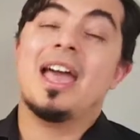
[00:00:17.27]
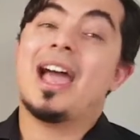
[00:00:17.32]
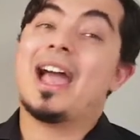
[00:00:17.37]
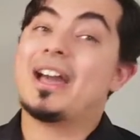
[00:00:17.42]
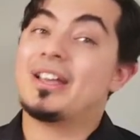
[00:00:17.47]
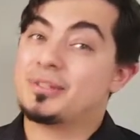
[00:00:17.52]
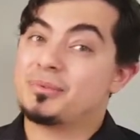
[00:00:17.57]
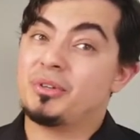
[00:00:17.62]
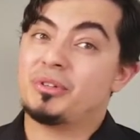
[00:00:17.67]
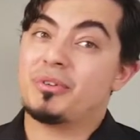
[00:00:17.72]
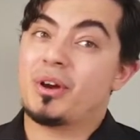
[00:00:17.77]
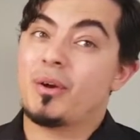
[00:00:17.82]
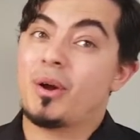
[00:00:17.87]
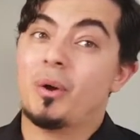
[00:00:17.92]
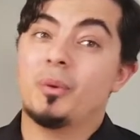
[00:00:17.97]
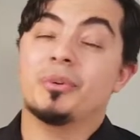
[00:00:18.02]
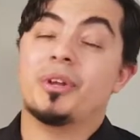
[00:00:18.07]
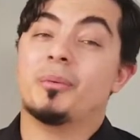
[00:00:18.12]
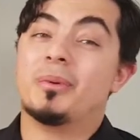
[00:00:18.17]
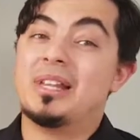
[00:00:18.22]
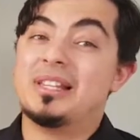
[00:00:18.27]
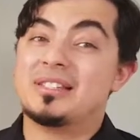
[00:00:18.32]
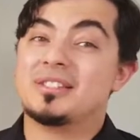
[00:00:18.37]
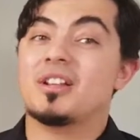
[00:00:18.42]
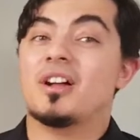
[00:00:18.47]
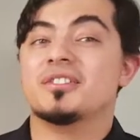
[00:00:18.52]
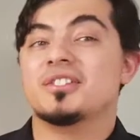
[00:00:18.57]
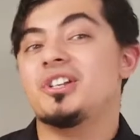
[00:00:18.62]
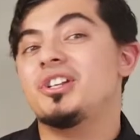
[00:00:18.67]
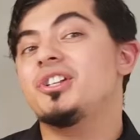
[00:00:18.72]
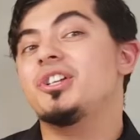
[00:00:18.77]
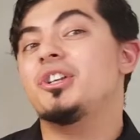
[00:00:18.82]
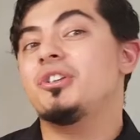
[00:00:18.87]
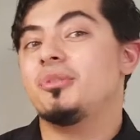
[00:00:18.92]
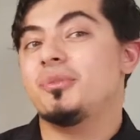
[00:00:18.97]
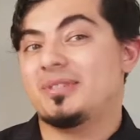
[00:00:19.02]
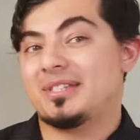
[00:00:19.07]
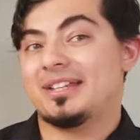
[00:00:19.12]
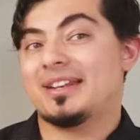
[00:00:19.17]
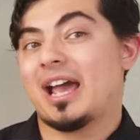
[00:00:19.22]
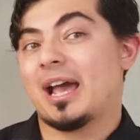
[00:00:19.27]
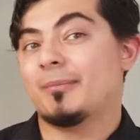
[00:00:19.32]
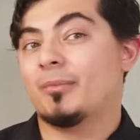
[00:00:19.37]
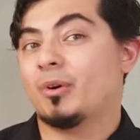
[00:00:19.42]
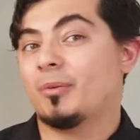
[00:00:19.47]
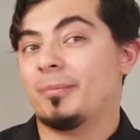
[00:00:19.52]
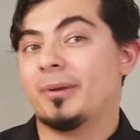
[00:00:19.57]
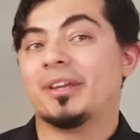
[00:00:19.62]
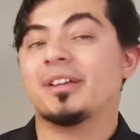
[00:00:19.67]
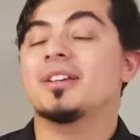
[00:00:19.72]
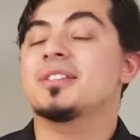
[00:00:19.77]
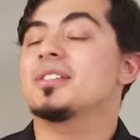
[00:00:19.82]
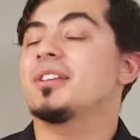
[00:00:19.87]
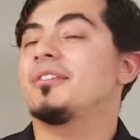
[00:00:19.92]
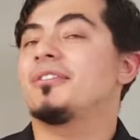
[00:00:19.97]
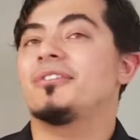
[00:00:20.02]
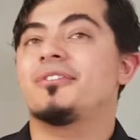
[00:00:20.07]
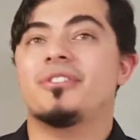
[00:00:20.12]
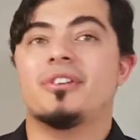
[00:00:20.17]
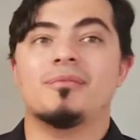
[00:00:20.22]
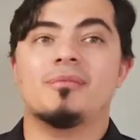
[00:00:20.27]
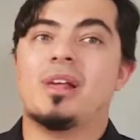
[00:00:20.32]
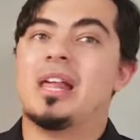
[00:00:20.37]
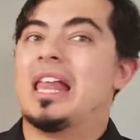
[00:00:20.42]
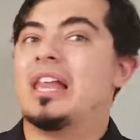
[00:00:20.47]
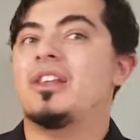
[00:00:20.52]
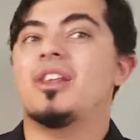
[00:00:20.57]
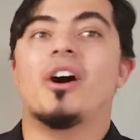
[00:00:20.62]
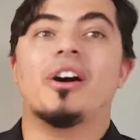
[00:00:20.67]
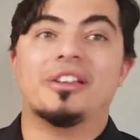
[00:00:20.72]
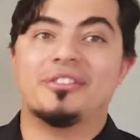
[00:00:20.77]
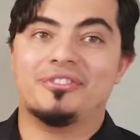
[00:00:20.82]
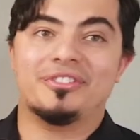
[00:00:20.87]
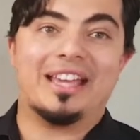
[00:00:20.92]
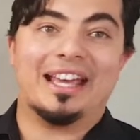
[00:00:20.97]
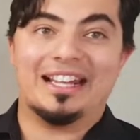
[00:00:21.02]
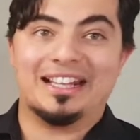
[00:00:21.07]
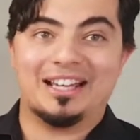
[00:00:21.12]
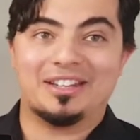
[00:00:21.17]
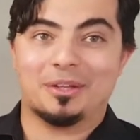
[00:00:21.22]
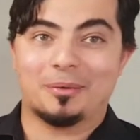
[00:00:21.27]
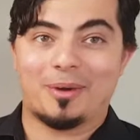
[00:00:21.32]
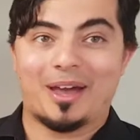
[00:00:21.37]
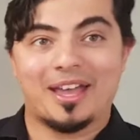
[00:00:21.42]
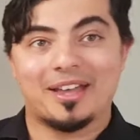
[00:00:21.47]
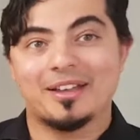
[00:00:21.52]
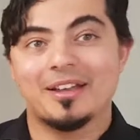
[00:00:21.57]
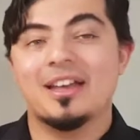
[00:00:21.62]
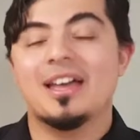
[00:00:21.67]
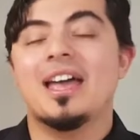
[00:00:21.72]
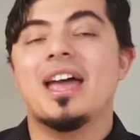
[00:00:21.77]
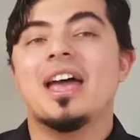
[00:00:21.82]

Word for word: As we grow older, we start to lose enamel because of life getting in the way.